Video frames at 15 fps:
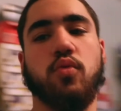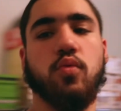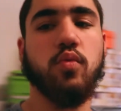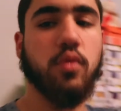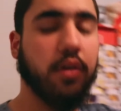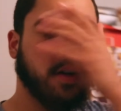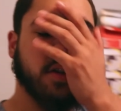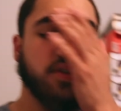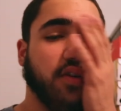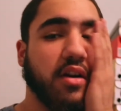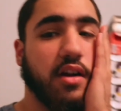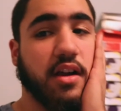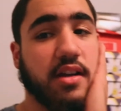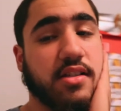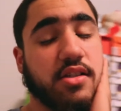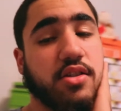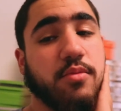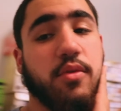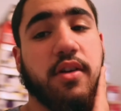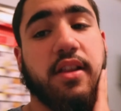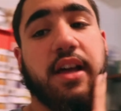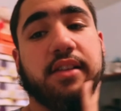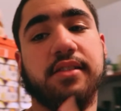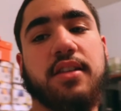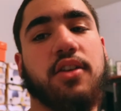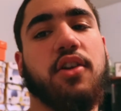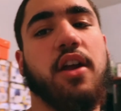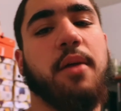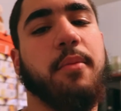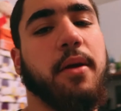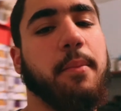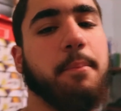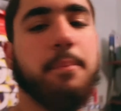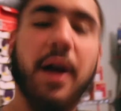what is going on, guys? It's your boy, that sneaker guy, Mike,